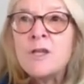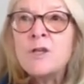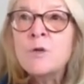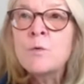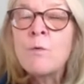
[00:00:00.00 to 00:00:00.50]

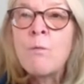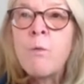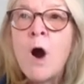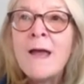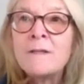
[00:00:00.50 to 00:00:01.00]
you
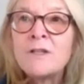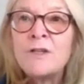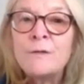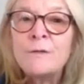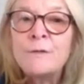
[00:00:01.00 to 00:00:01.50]
want
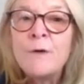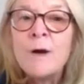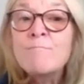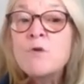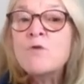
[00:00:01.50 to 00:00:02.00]
to
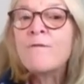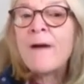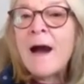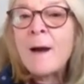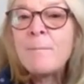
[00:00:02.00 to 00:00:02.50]
move
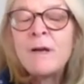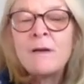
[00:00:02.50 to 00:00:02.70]
up